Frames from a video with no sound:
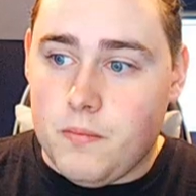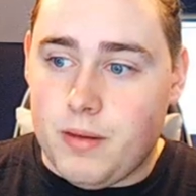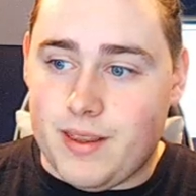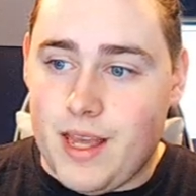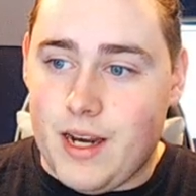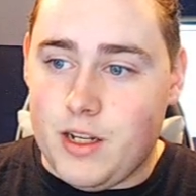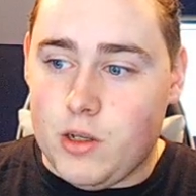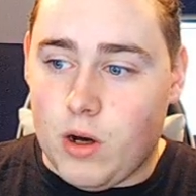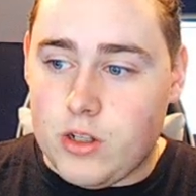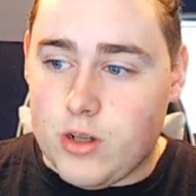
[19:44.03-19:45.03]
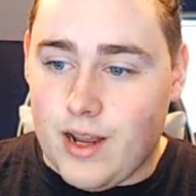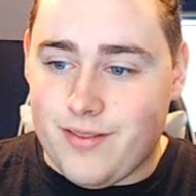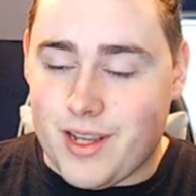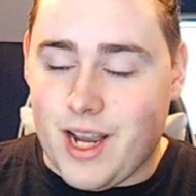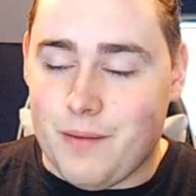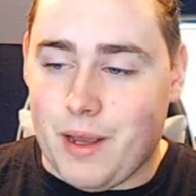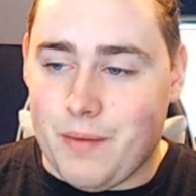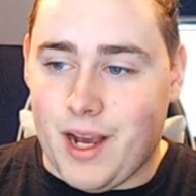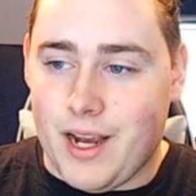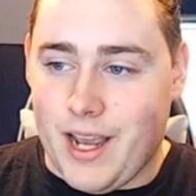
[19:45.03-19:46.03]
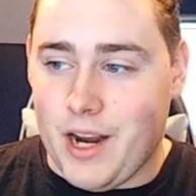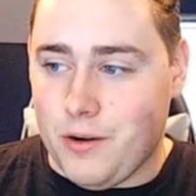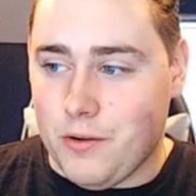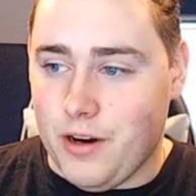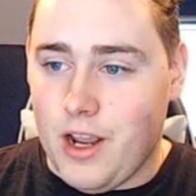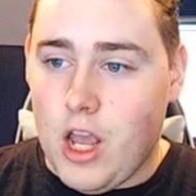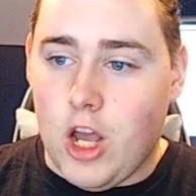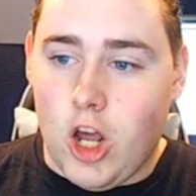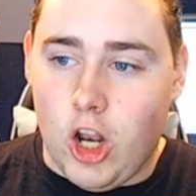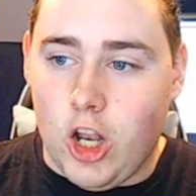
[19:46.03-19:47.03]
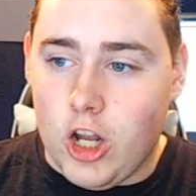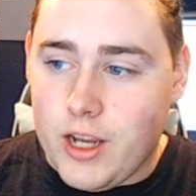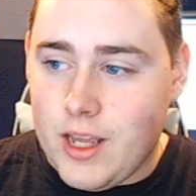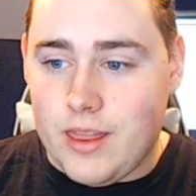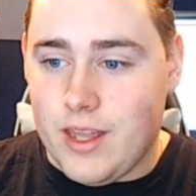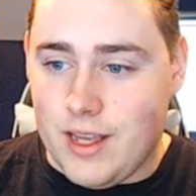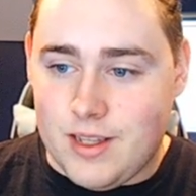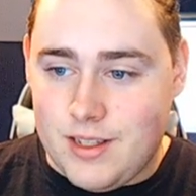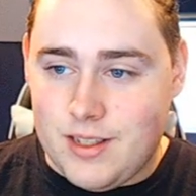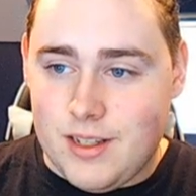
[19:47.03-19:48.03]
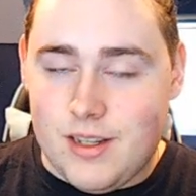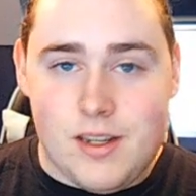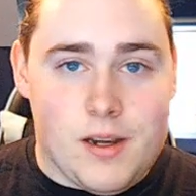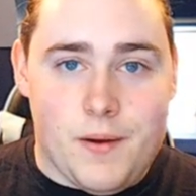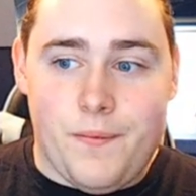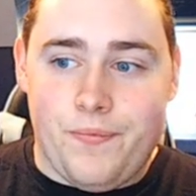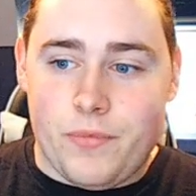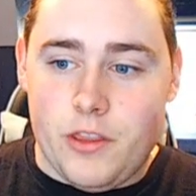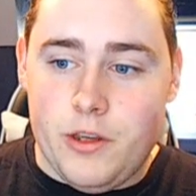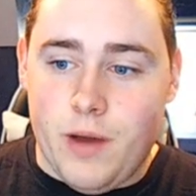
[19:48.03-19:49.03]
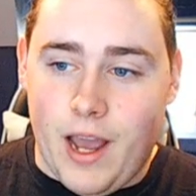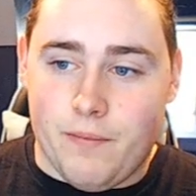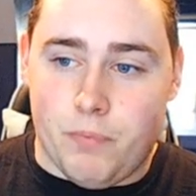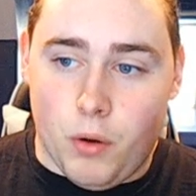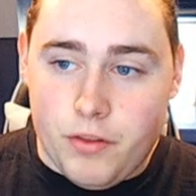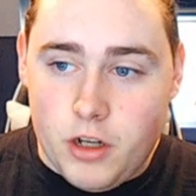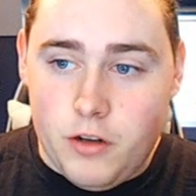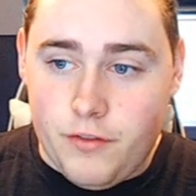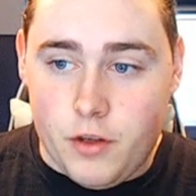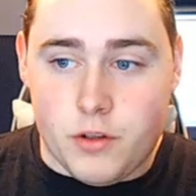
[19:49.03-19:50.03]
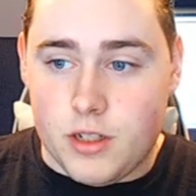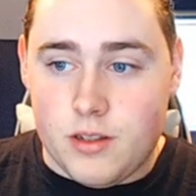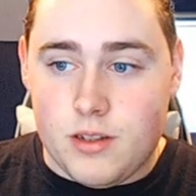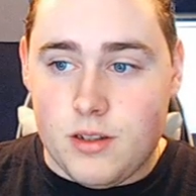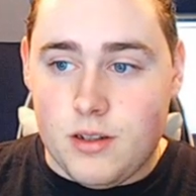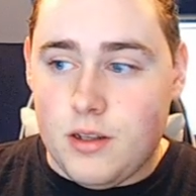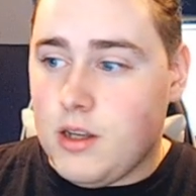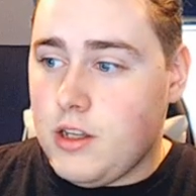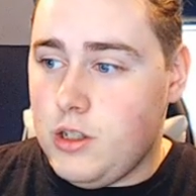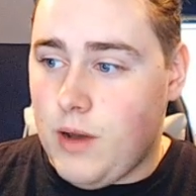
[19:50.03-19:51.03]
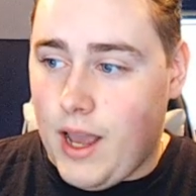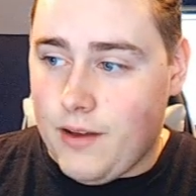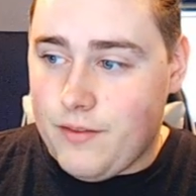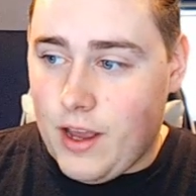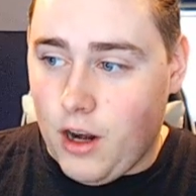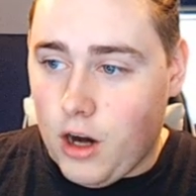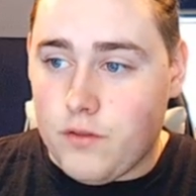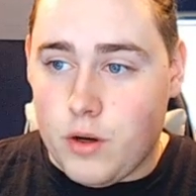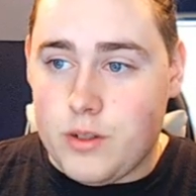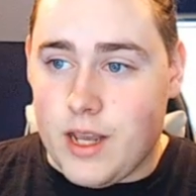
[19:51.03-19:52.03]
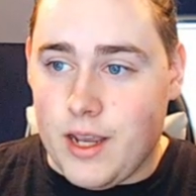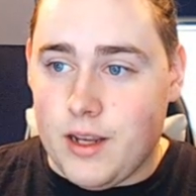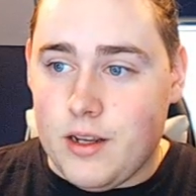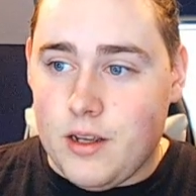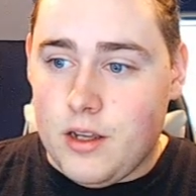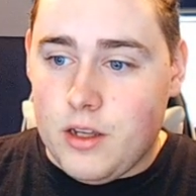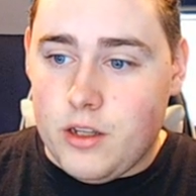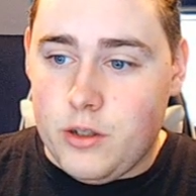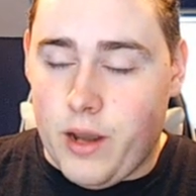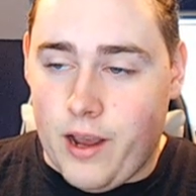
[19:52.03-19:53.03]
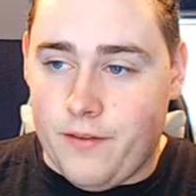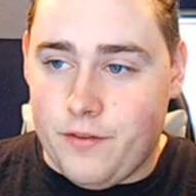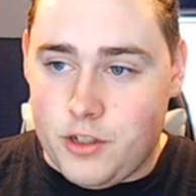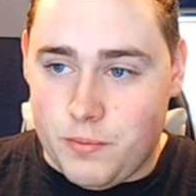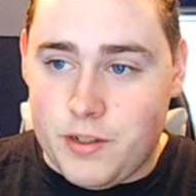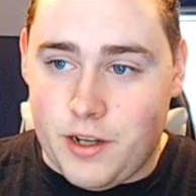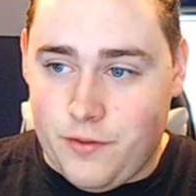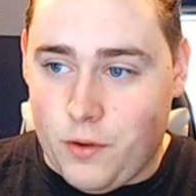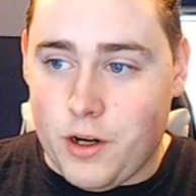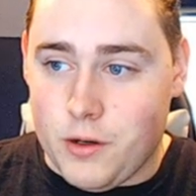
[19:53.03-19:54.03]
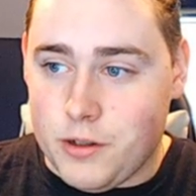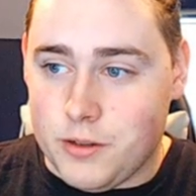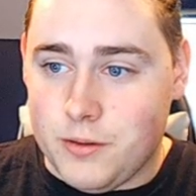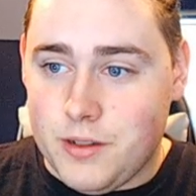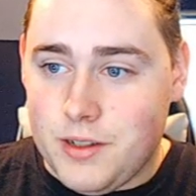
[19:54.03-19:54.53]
But then you also have the Kamehameha category. Look at this. You have both the new fusions. You have LR Rose. You have Super Saiyan 4 Goku.